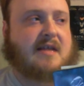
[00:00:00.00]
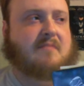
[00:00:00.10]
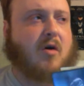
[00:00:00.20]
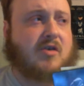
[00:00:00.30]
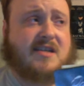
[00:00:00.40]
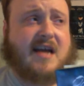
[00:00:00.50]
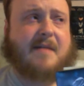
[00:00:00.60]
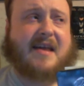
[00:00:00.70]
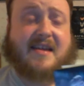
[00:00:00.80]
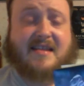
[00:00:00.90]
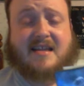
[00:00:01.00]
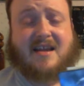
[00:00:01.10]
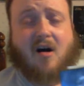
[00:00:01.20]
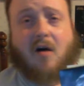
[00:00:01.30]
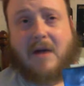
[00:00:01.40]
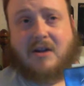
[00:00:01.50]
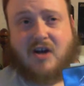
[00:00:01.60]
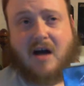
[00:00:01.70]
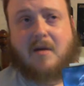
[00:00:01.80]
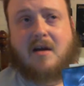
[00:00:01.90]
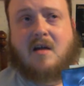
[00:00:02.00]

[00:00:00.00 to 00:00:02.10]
And most of the time, I think they did an all-right job,